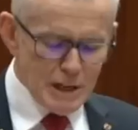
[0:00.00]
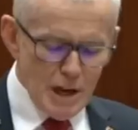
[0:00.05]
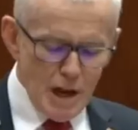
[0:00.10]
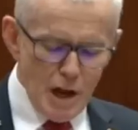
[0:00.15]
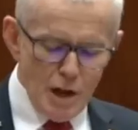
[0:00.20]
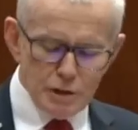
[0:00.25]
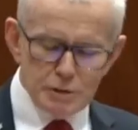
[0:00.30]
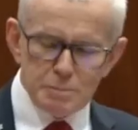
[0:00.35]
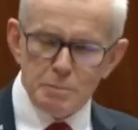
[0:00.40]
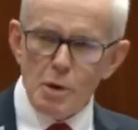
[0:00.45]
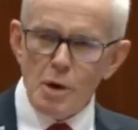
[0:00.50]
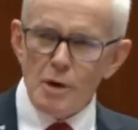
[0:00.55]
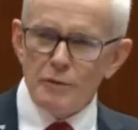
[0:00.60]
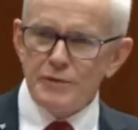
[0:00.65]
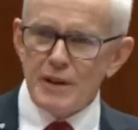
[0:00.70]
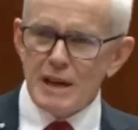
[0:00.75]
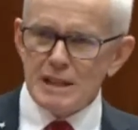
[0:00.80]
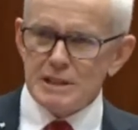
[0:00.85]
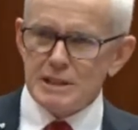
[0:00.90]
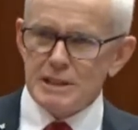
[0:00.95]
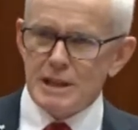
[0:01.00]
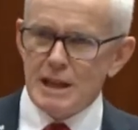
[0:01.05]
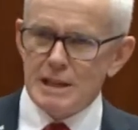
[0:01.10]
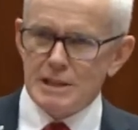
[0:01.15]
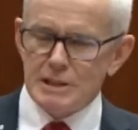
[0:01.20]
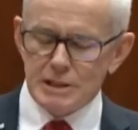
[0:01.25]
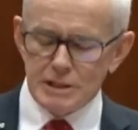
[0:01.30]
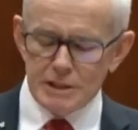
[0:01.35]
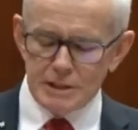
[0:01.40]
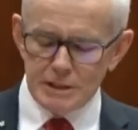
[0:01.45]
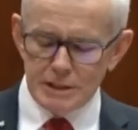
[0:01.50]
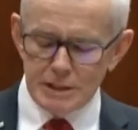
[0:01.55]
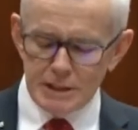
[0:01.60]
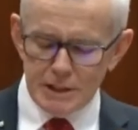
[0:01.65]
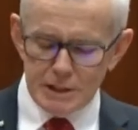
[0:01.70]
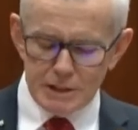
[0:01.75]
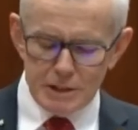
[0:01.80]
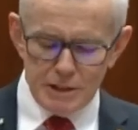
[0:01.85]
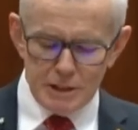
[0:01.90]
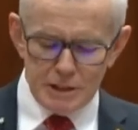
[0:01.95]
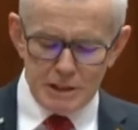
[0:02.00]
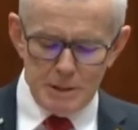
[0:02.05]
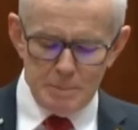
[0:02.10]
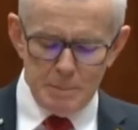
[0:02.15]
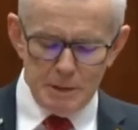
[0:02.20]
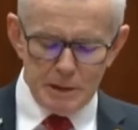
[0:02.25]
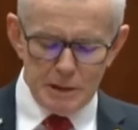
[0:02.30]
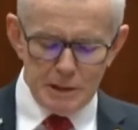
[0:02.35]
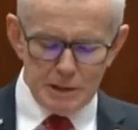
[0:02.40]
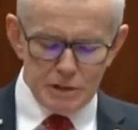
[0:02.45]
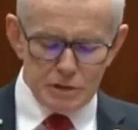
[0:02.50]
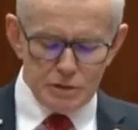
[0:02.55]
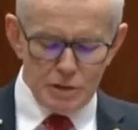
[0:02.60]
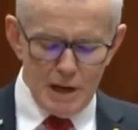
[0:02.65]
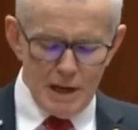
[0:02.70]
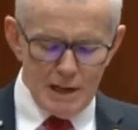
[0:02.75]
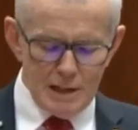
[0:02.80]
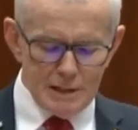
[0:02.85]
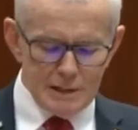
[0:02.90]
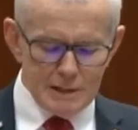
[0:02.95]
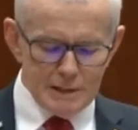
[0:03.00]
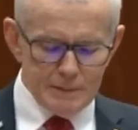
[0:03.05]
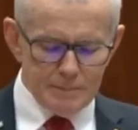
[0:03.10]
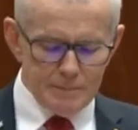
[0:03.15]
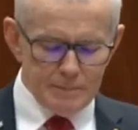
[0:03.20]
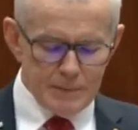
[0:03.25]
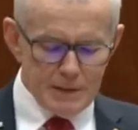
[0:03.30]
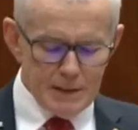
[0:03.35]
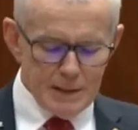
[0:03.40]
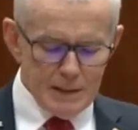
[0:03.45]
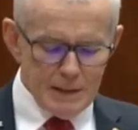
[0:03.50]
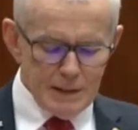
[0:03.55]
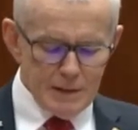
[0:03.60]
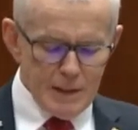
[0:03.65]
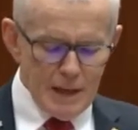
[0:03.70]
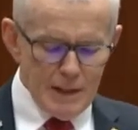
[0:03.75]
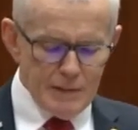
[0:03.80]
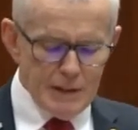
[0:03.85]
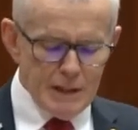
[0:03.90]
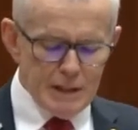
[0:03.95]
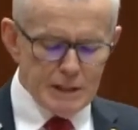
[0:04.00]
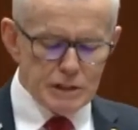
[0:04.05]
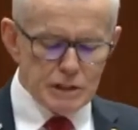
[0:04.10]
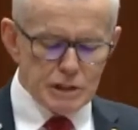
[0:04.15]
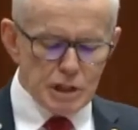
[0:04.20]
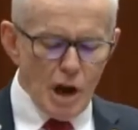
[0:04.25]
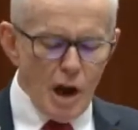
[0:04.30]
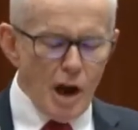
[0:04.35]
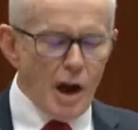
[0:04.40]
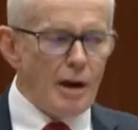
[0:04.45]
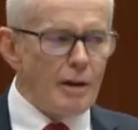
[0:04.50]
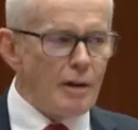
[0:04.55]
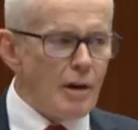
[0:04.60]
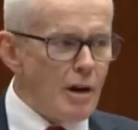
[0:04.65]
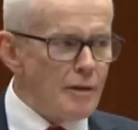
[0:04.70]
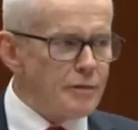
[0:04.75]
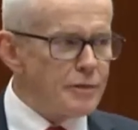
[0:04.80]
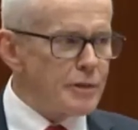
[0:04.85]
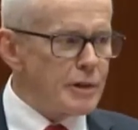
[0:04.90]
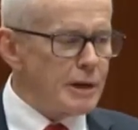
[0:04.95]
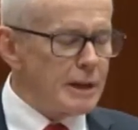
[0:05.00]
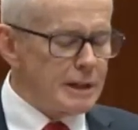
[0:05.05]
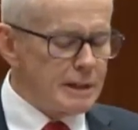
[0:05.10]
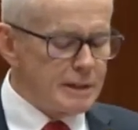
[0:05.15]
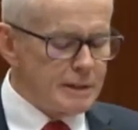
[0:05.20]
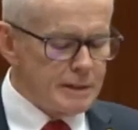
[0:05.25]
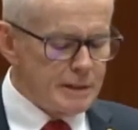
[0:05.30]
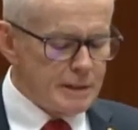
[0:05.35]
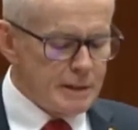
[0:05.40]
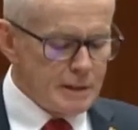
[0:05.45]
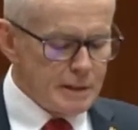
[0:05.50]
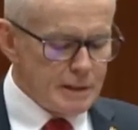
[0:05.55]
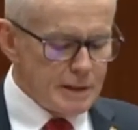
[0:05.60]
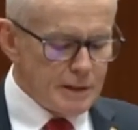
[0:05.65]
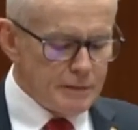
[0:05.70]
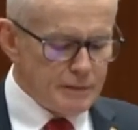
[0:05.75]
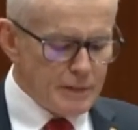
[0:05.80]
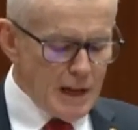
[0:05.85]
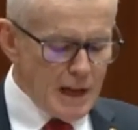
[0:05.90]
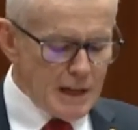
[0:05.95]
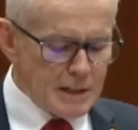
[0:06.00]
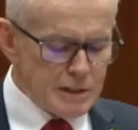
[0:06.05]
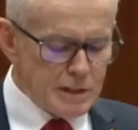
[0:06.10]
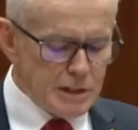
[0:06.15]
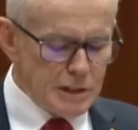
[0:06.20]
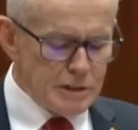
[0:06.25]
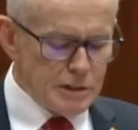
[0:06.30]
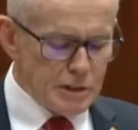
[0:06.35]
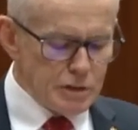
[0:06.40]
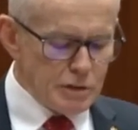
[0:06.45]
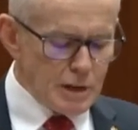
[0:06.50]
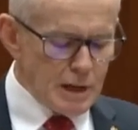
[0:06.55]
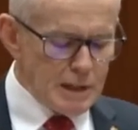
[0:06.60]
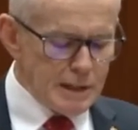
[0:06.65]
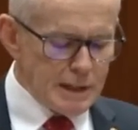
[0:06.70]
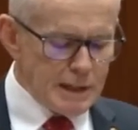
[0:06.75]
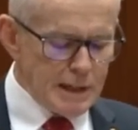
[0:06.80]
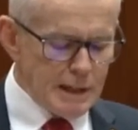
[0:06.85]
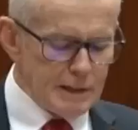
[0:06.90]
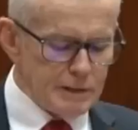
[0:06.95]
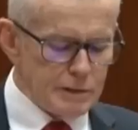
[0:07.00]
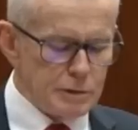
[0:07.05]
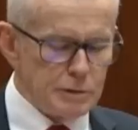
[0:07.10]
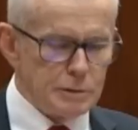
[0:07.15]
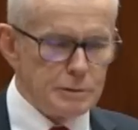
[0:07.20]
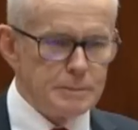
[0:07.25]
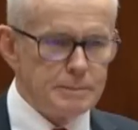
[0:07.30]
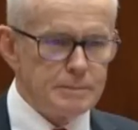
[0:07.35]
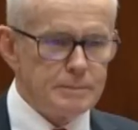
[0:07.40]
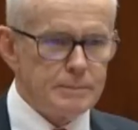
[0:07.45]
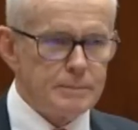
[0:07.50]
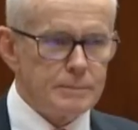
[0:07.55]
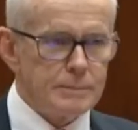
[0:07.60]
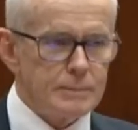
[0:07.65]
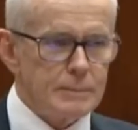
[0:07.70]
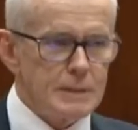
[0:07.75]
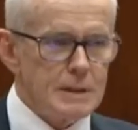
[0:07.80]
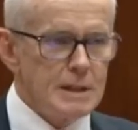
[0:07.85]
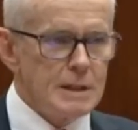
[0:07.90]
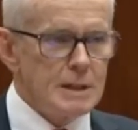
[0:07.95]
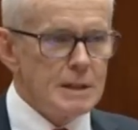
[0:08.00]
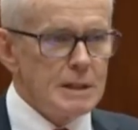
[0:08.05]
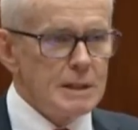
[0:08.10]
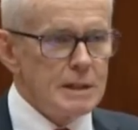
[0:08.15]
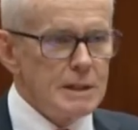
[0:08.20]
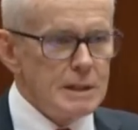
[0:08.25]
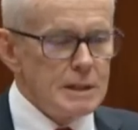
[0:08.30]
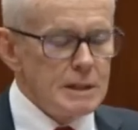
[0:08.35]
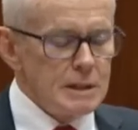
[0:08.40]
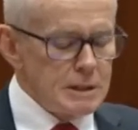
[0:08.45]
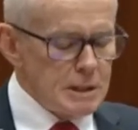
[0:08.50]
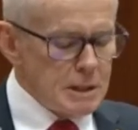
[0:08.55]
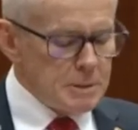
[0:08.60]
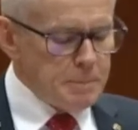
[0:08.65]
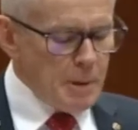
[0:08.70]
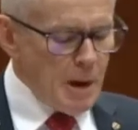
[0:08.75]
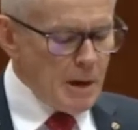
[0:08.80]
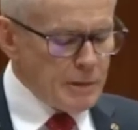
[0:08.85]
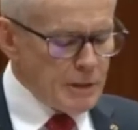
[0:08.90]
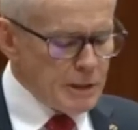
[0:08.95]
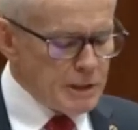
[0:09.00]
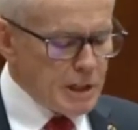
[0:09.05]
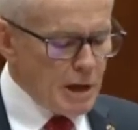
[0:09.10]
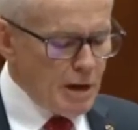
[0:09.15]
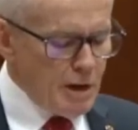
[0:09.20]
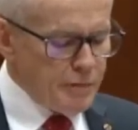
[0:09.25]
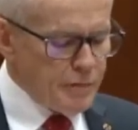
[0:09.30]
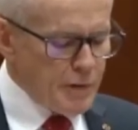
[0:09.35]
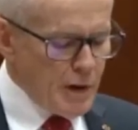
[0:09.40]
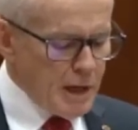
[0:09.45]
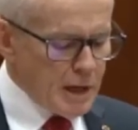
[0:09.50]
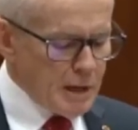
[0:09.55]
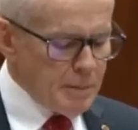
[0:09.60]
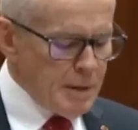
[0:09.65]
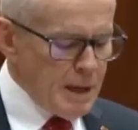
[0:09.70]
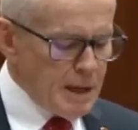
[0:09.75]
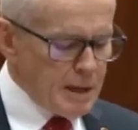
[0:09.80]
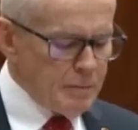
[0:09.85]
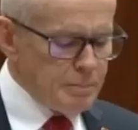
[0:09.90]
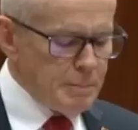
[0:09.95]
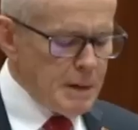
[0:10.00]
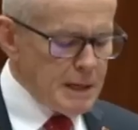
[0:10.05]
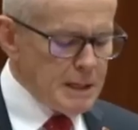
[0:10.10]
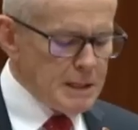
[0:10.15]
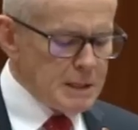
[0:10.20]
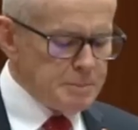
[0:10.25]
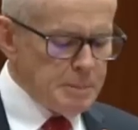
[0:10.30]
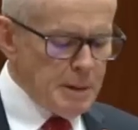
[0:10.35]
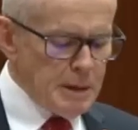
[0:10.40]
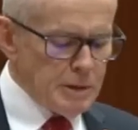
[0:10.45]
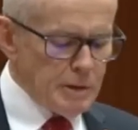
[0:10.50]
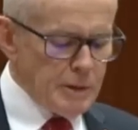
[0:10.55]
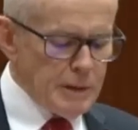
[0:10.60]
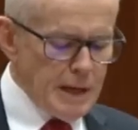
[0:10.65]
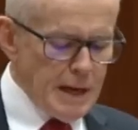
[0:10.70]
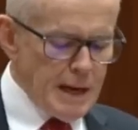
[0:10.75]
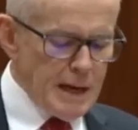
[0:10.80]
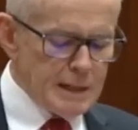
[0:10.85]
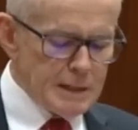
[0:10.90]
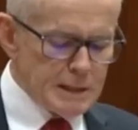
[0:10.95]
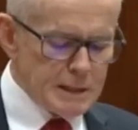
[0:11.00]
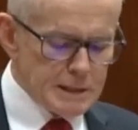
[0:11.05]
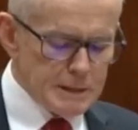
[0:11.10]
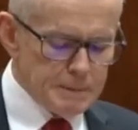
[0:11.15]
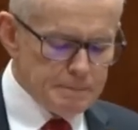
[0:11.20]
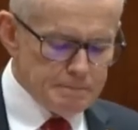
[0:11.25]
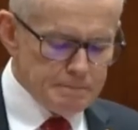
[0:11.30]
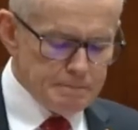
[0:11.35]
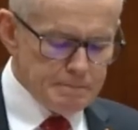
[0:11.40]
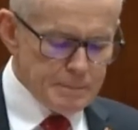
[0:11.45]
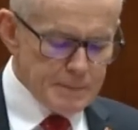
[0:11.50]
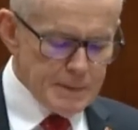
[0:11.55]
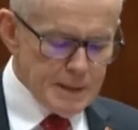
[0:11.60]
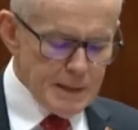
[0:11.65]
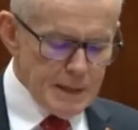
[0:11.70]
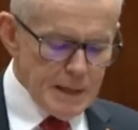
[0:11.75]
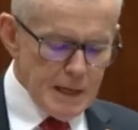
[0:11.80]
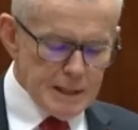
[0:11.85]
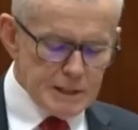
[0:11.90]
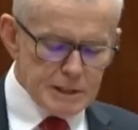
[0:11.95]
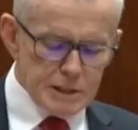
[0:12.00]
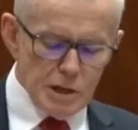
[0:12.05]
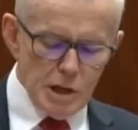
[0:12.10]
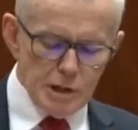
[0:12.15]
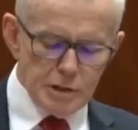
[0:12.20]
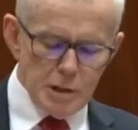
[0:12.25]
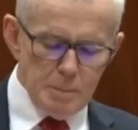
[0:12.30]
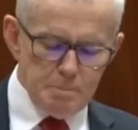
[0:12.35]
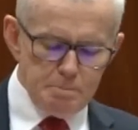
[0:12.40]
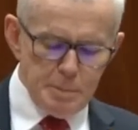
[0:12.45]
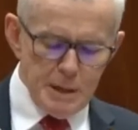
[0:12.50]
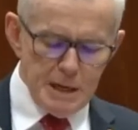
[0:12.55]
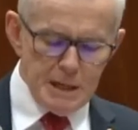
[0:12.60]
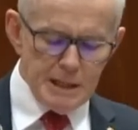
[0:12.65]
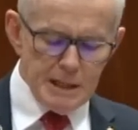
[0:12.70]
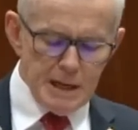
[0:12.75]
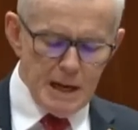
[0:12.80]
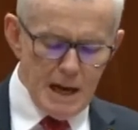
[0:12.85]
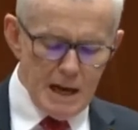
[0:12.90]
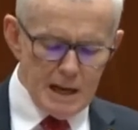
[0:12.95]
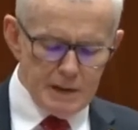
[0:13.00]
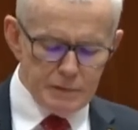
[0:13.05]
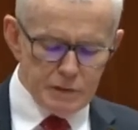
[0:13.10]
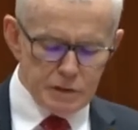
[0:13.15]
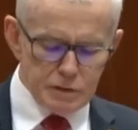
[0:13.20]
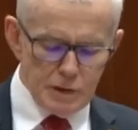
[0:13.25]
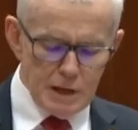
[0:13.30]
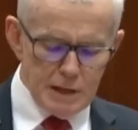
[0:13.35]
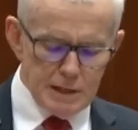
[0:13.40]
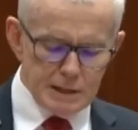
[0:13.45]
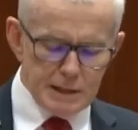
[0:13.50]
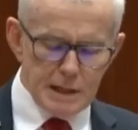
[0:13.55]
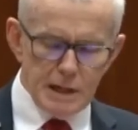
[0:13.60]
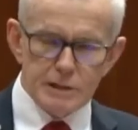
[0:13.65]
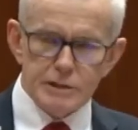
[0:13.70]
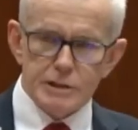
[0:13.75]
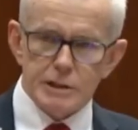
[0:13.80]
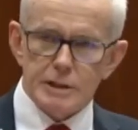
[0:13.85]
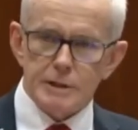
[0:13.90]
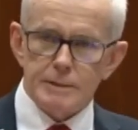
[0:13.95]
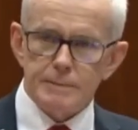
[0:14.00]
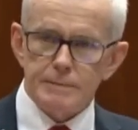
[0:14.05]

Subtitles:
holds more fascination to the typical Australian than the entire offering of last year's Australia Council. Despite the terrifying amount of money spent on the arts, it's not the beating heart of Australian culture.